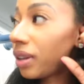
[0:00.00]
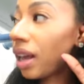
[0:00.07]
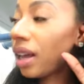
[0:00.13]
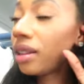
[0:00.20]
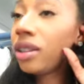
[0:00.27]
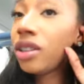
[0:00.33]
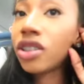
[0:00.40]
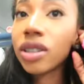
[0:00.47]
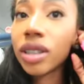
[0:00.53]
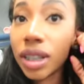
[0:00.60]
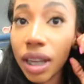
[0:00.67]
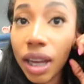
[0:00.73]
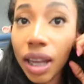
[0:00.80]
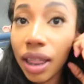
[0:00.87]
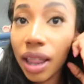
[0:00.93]
and Leisha's
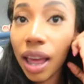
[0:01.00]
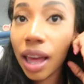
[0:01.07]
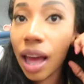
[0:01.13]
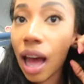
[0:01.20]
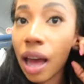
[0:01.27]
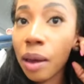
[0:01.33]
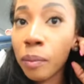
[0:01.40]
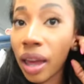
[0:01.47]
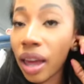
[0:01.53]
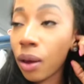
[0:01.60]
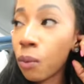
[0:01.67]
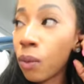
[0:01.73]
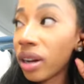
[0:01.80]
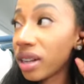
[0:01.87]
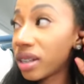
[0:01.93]
saying like I'm a,
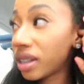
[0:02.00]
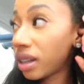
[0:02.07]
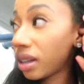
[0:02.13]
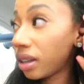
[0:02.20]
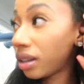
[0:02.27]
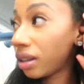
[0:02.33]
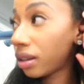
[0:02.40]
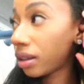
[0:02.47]
what is it,